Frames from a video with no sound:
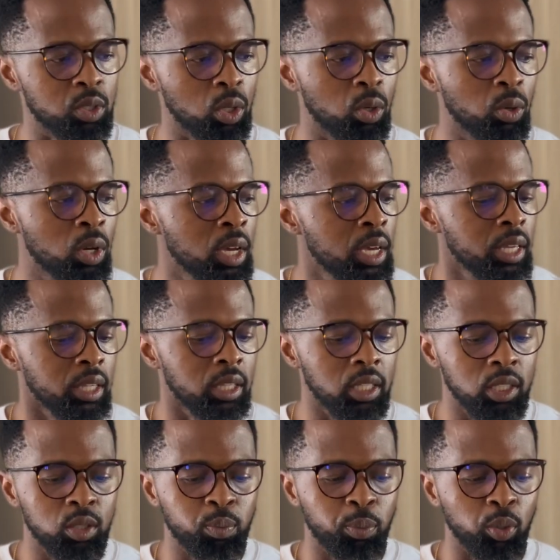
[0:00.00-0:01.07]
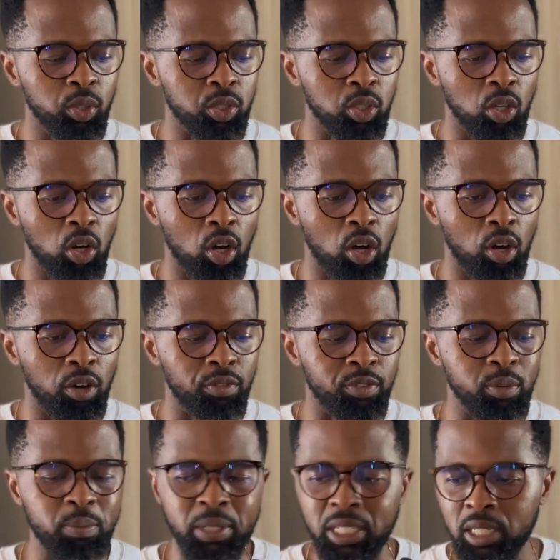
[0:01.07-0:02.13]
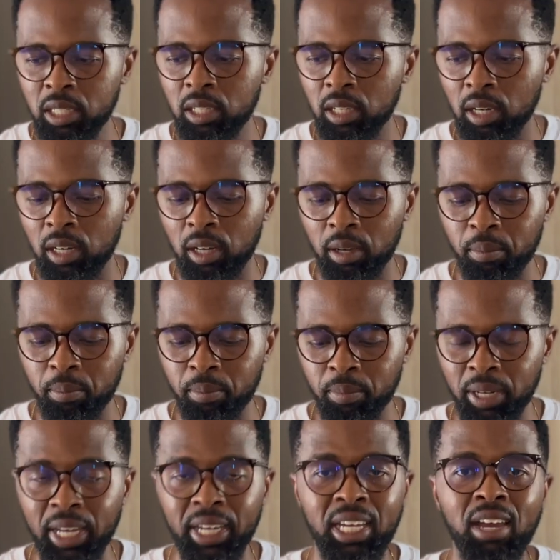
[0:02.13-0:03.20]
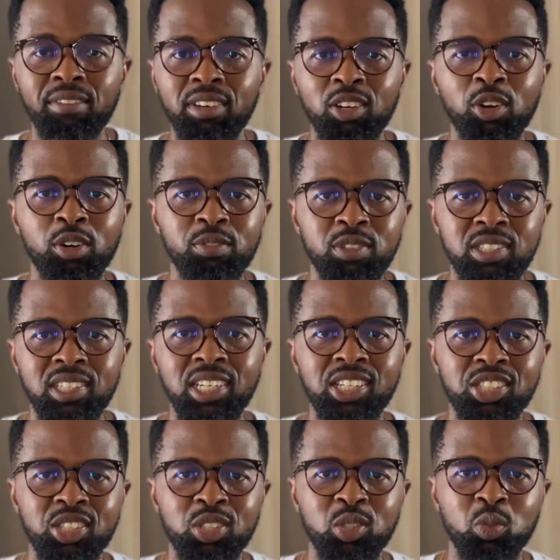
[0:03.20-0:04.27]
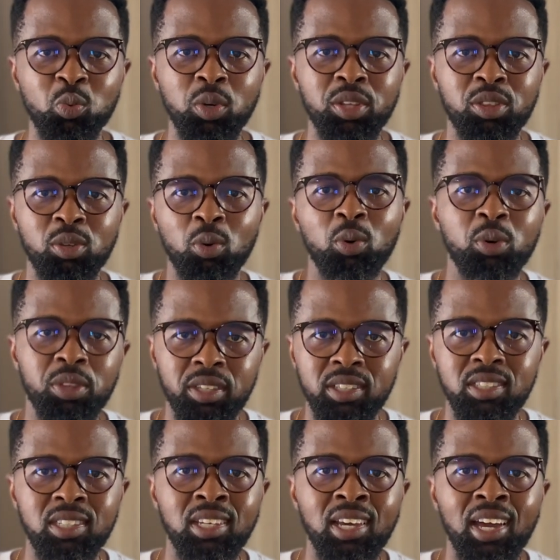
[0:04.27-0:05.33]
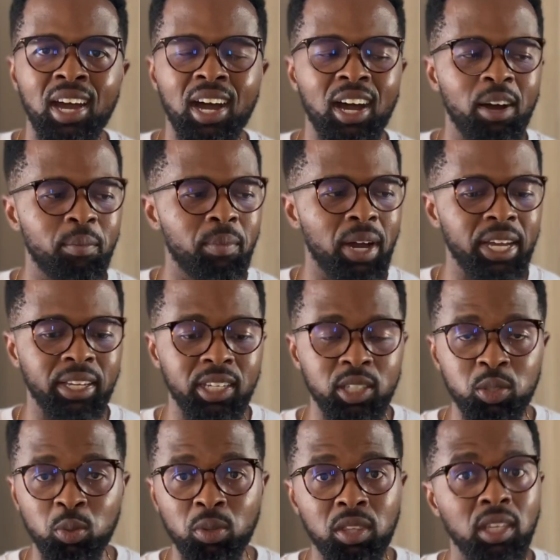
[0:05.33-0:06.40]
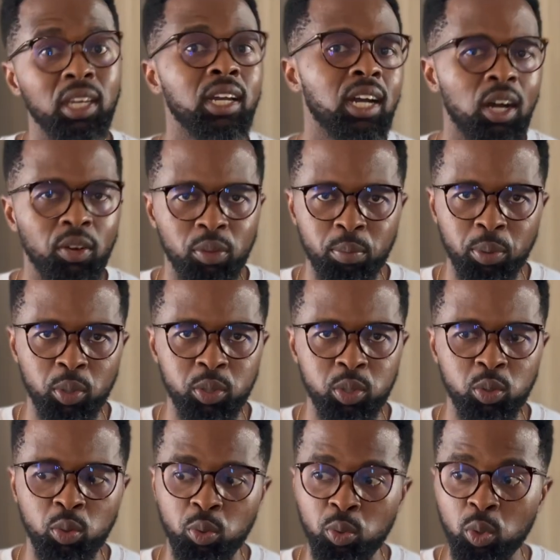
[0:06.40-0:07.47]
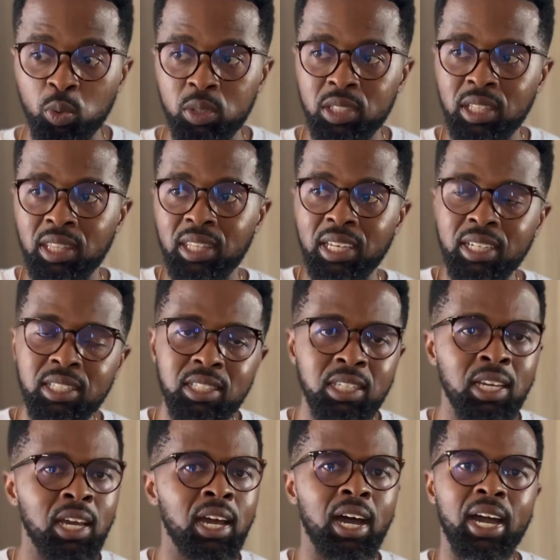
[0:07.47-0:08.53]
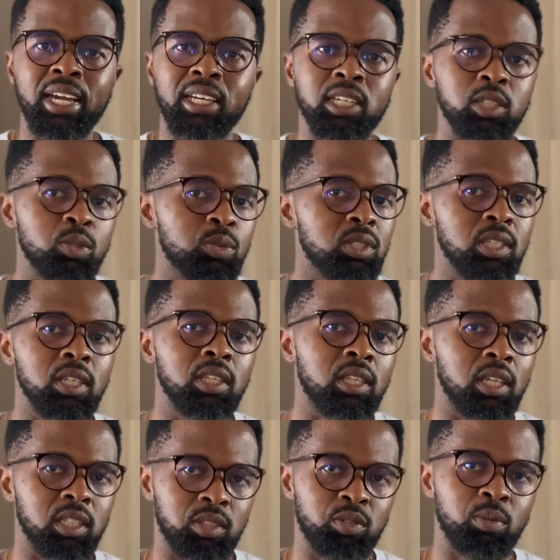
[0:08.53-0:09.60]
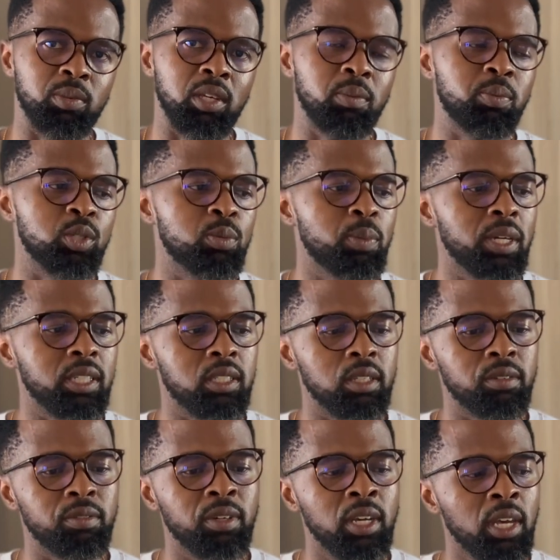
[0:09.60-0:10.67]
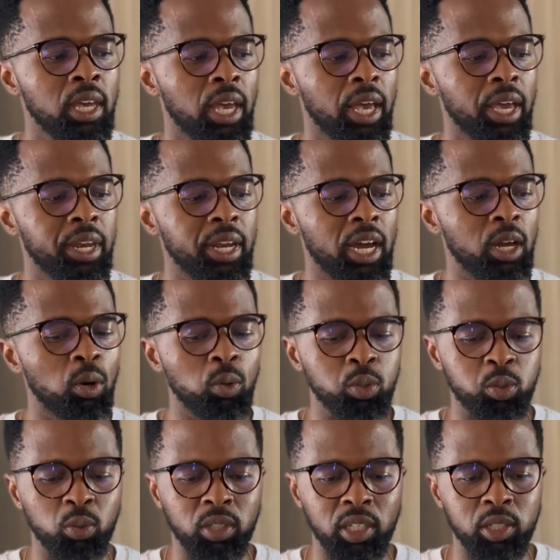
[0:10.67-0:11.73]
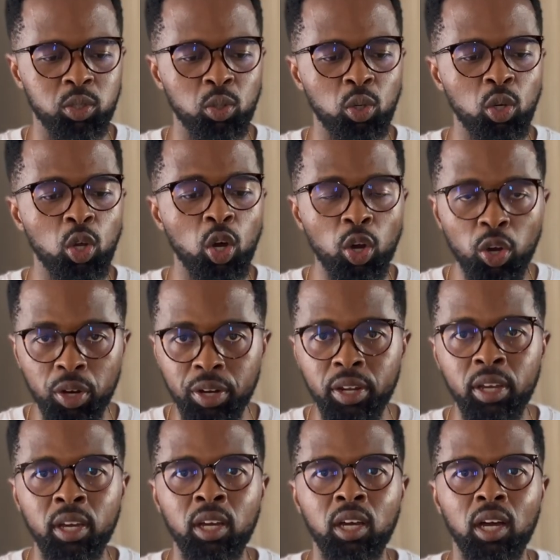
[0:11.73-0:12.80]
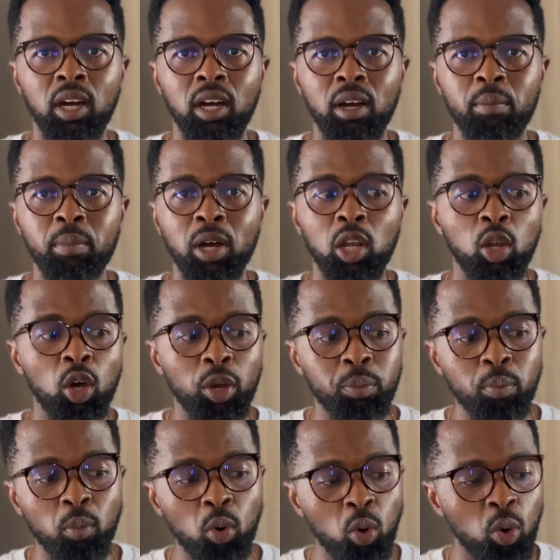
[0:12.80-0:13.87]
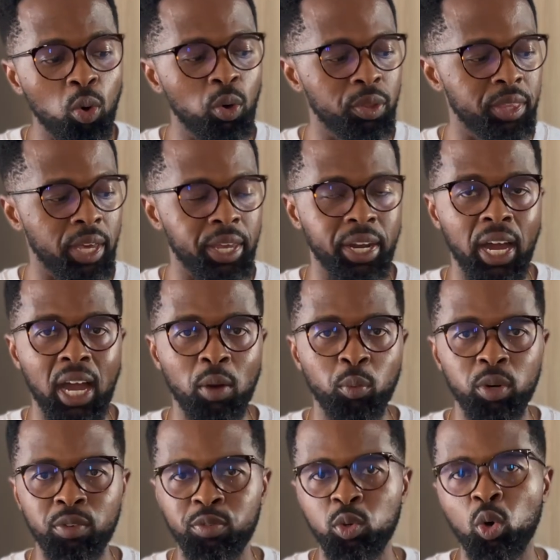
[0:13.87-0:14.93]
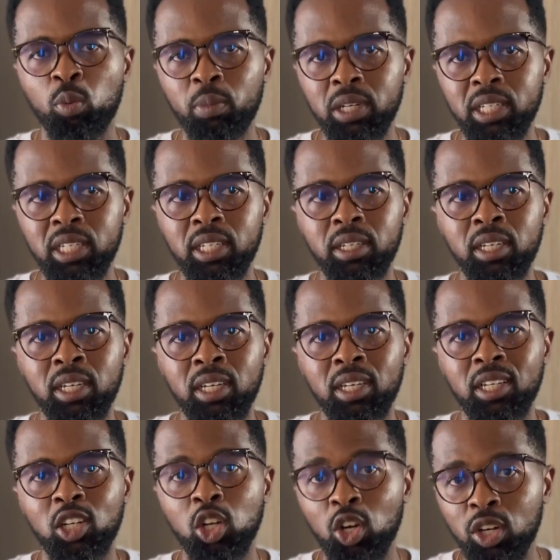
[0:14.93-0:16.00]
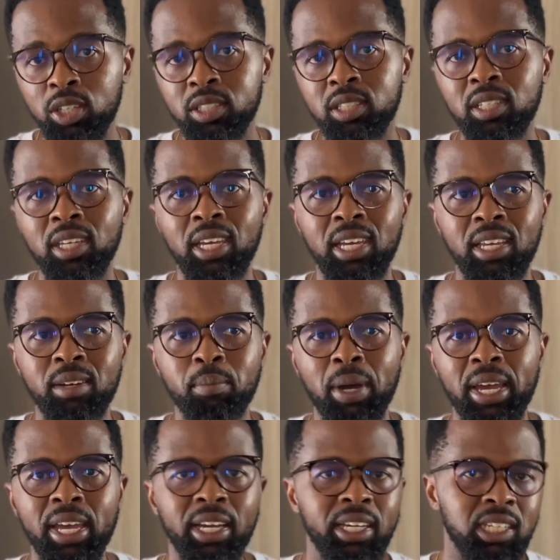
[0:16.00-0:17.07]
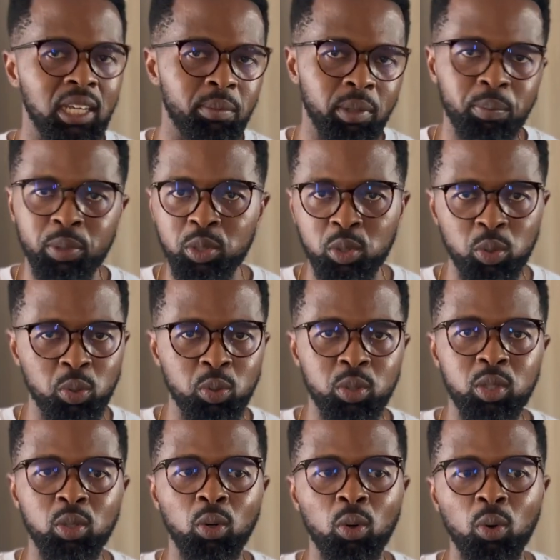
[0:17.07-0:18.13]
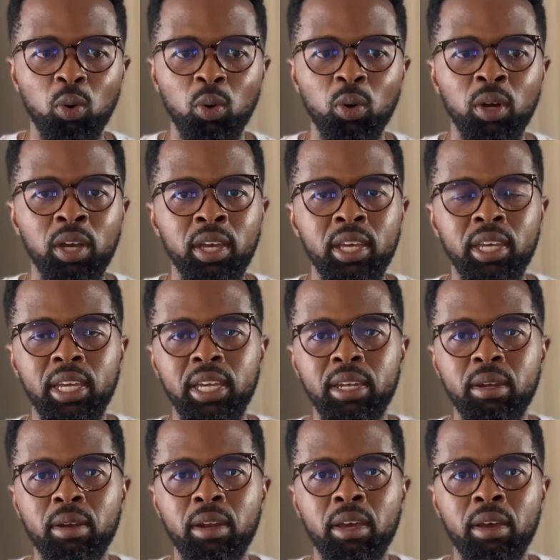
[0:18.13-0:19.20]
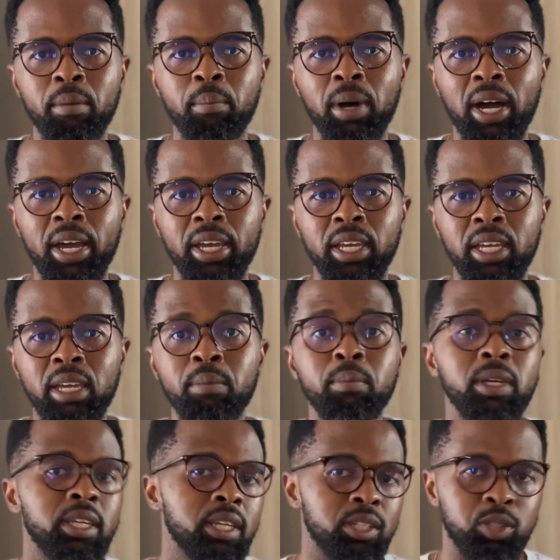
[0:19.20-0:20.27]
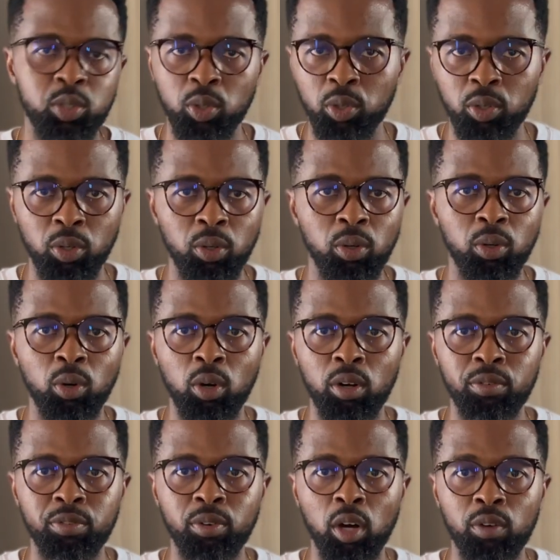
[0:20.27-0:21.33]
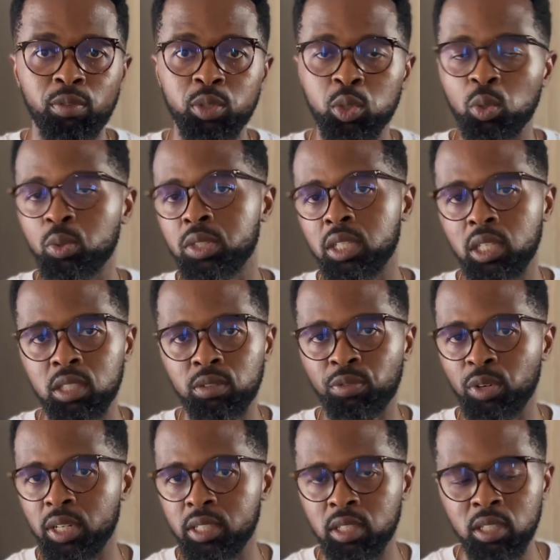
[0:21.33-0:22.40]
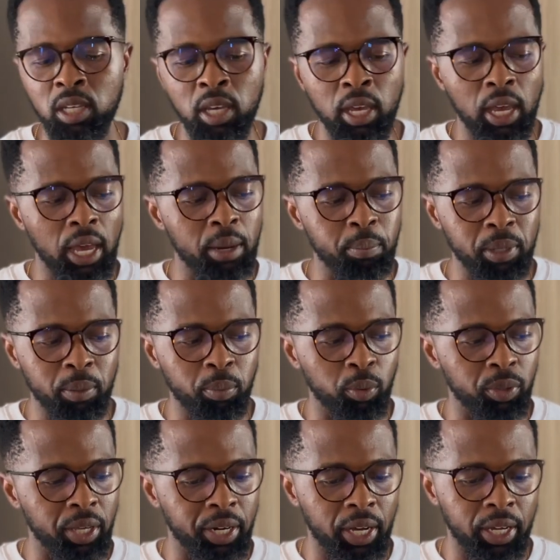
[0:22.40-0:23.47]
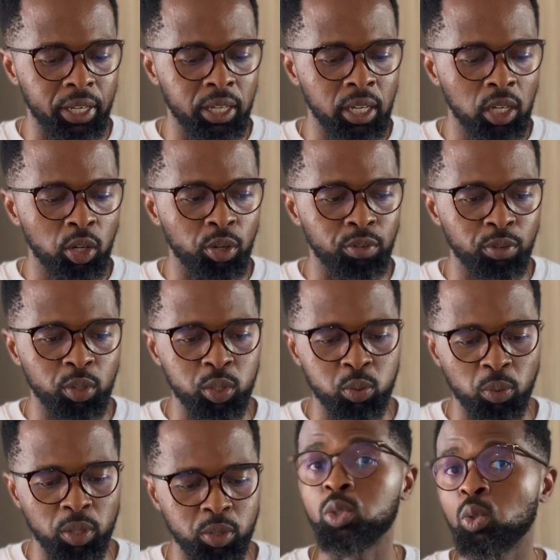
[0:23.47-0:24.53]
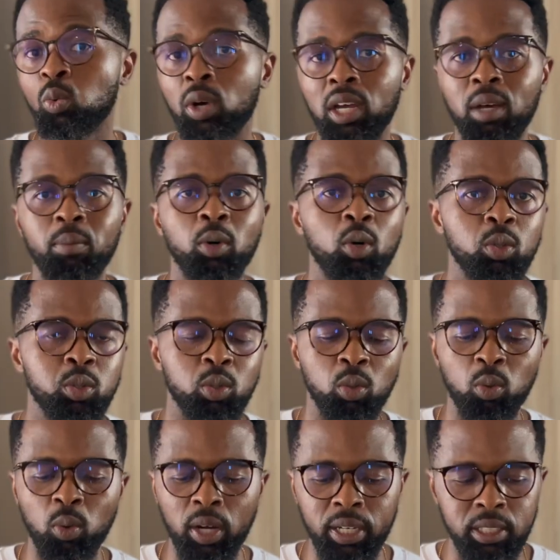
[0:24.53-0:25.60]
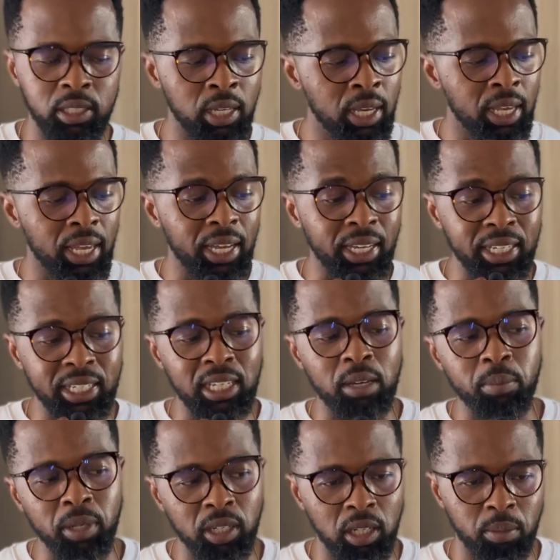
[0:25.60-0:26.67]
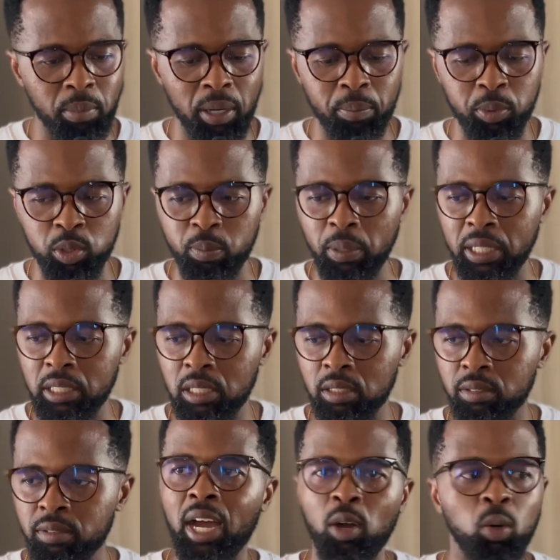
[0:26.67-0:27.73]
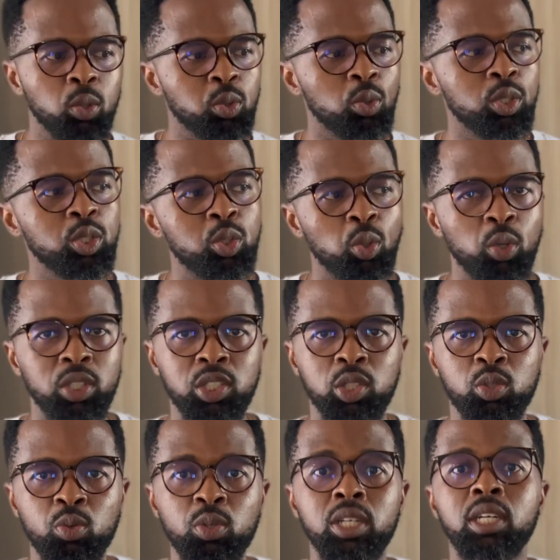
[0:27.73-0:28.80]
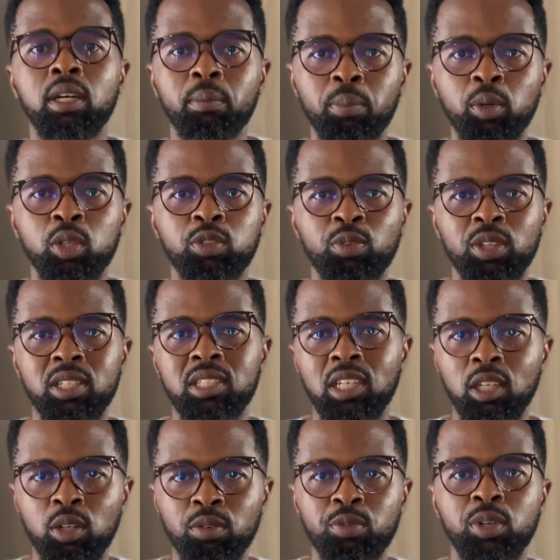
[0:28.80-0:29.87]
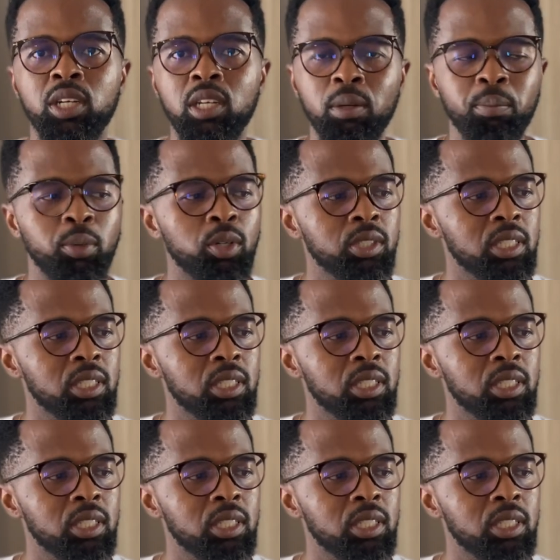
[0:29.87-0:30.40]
So these books are, for me, like having conversations with the authors. I get to think how the person who wrote it thinks. I get to see things from their perspective, and I also get to learn a lot more than I would have normally learned in my academic pursuits or in my immediate circle of associates, friends, and people that I converse with. So while I'm also quite academic in my perspective, I also enjoy just reading books for the sake of reading books.